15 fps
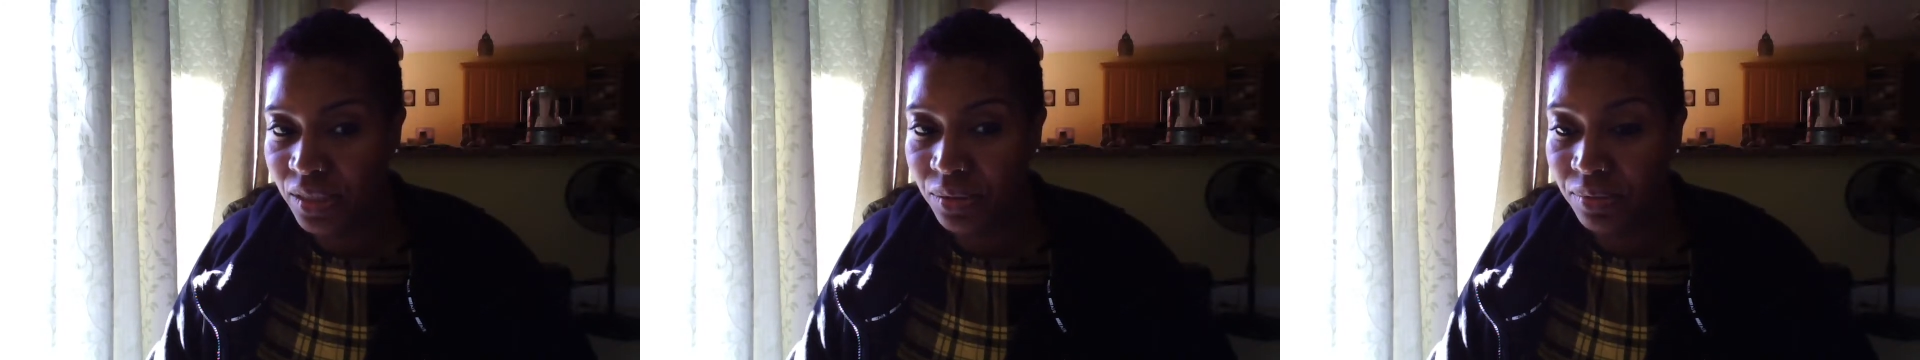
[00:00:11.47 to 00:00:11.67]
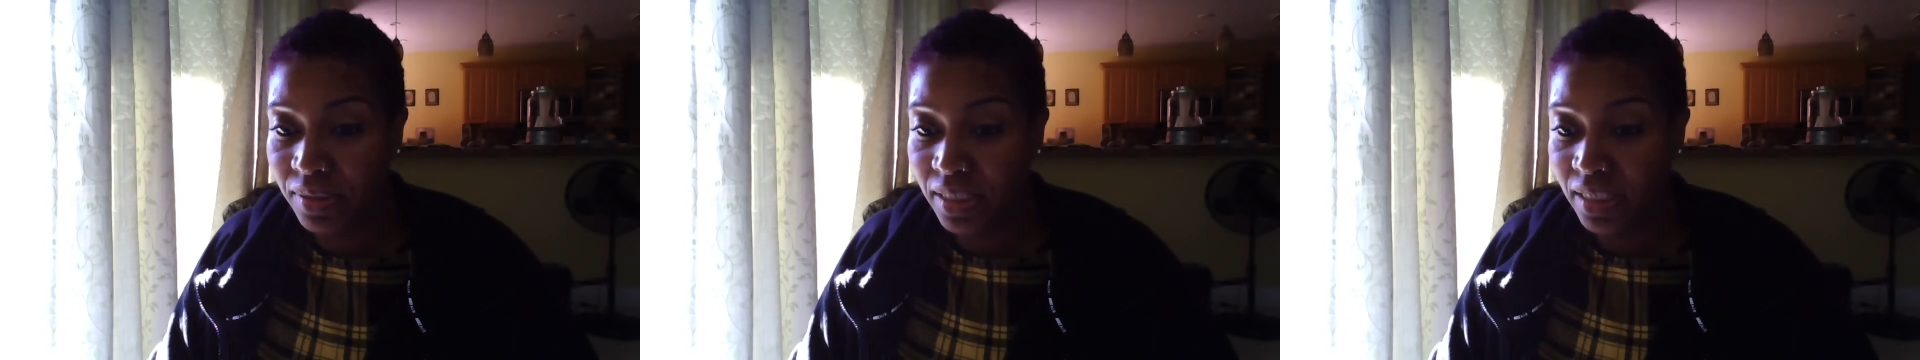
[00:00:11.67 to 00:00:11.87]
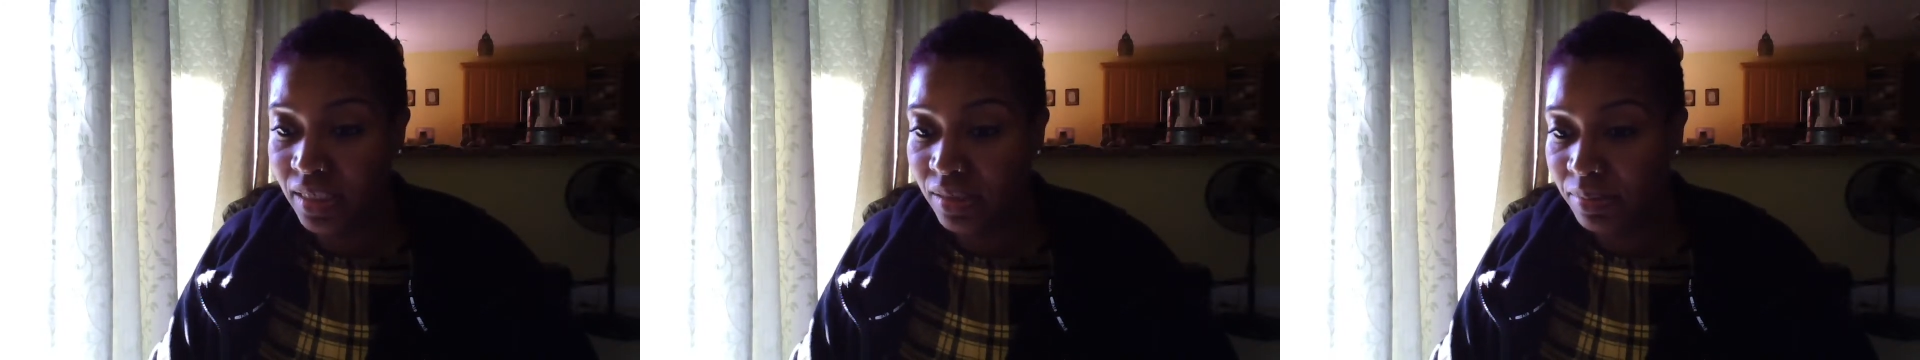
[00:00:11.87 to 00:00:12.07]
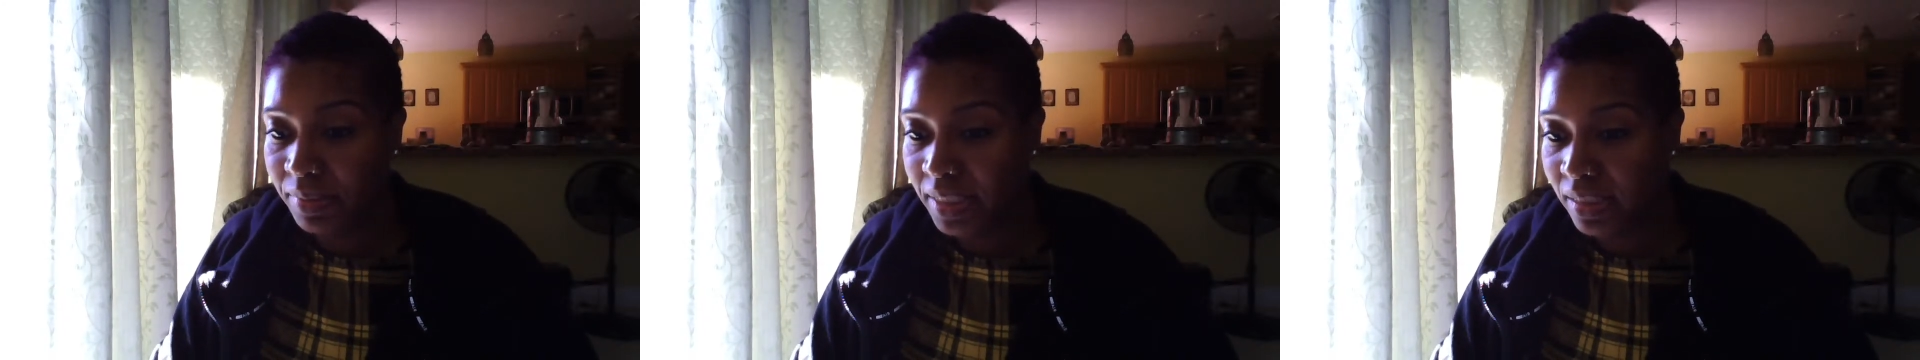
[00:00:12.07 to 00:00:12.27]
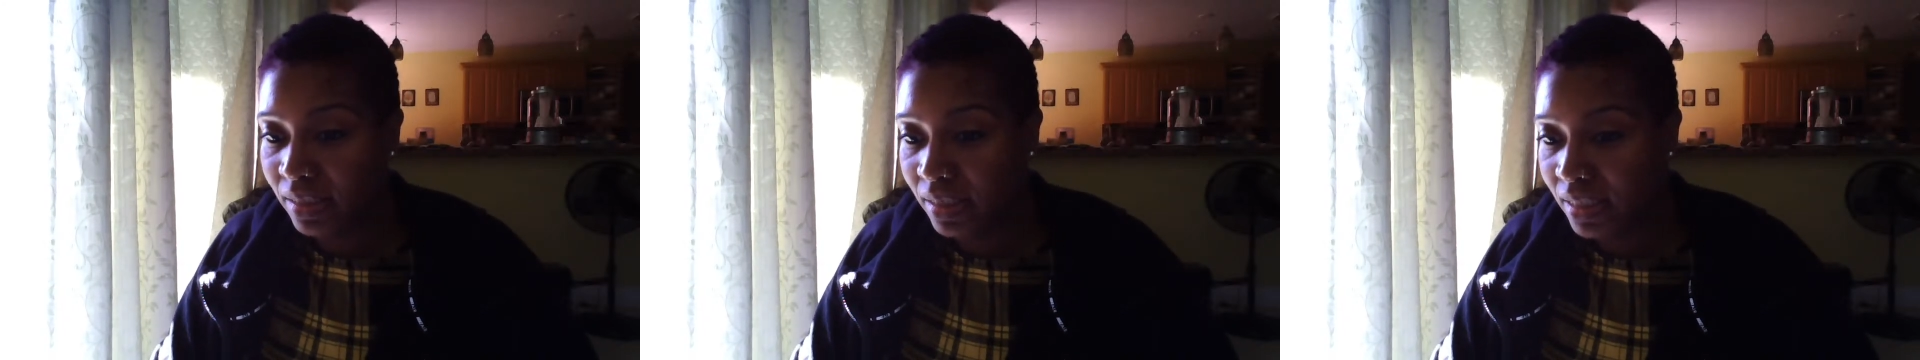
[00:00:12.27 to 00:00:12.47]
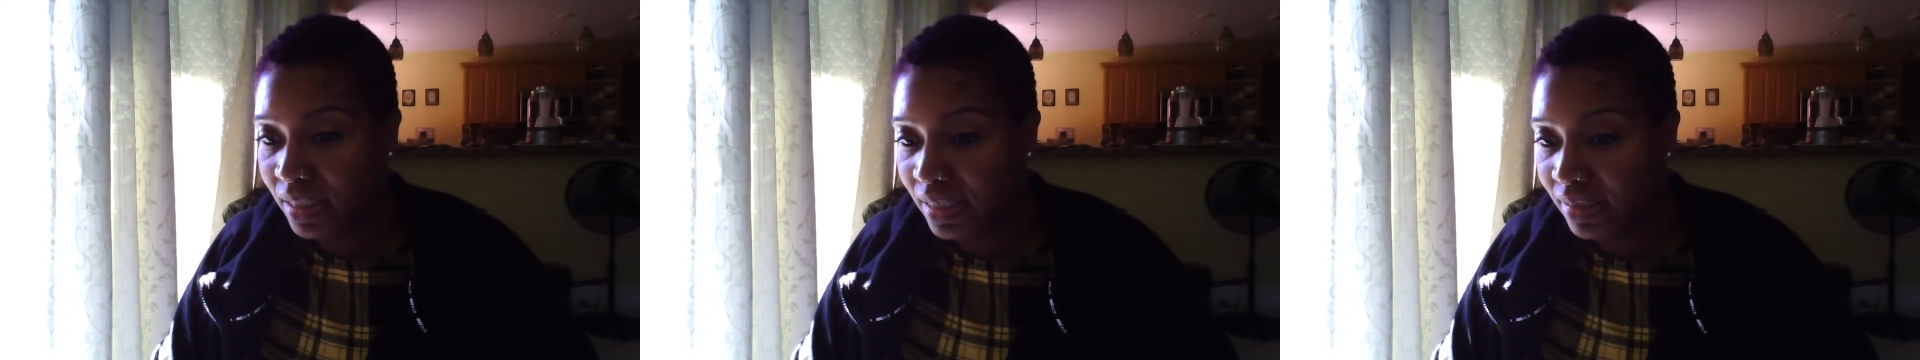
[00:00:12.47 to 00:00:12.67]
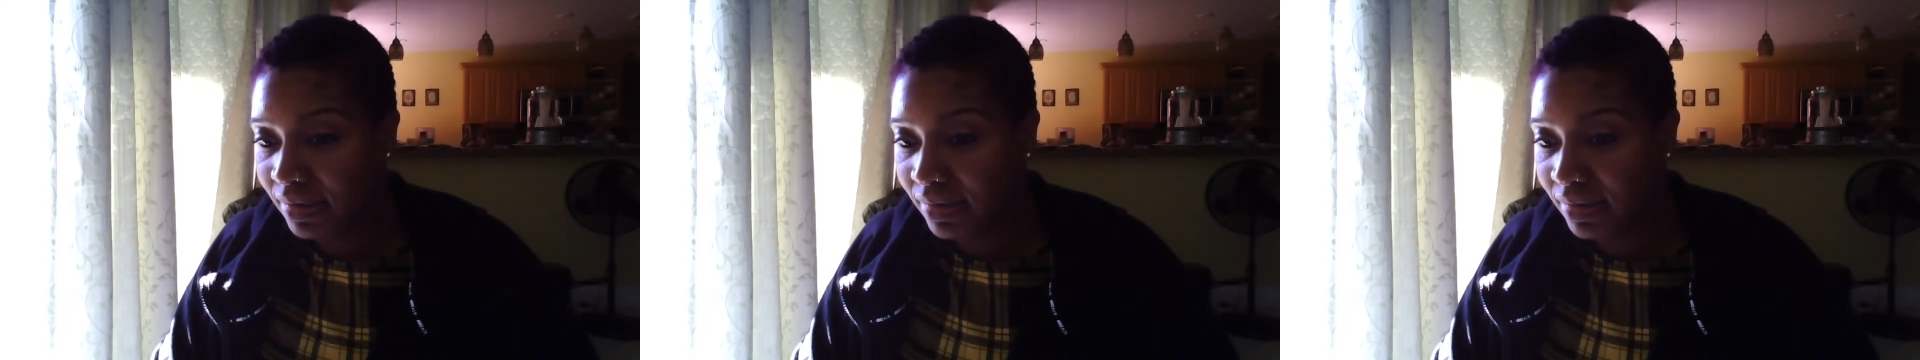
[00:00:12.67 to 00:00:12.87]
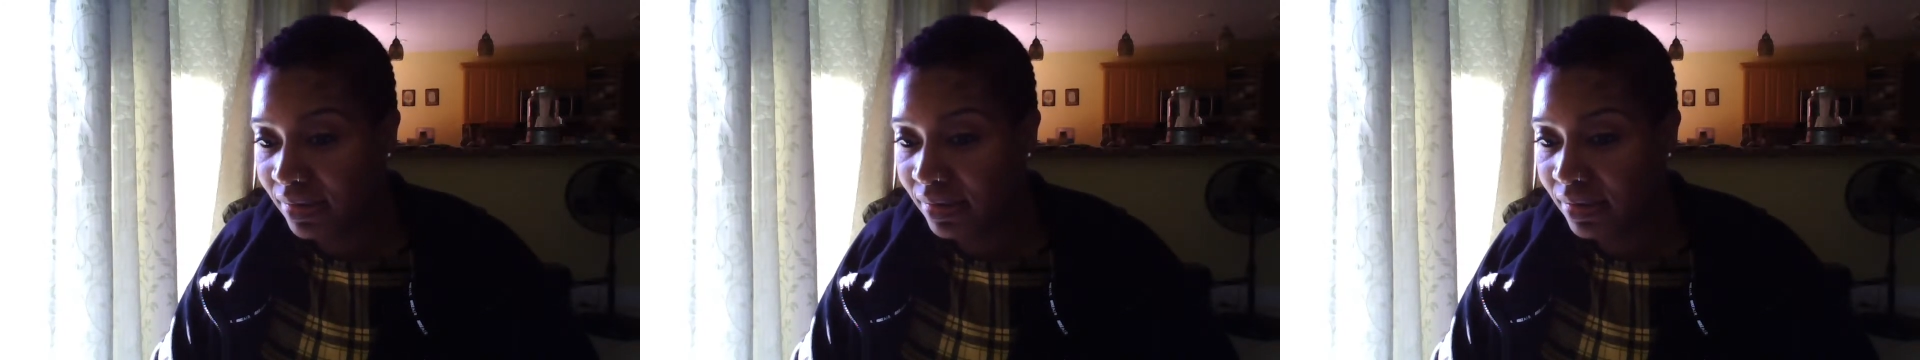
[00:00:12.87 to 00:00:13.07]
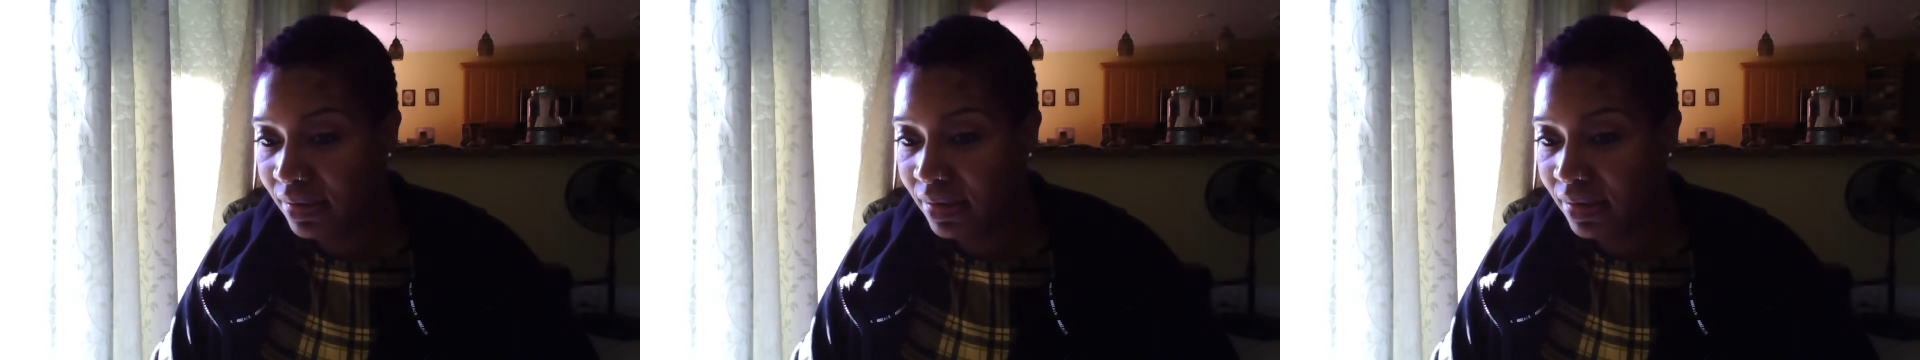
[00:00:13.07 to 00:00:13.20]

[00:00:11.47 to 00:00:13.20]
you can hear me on this.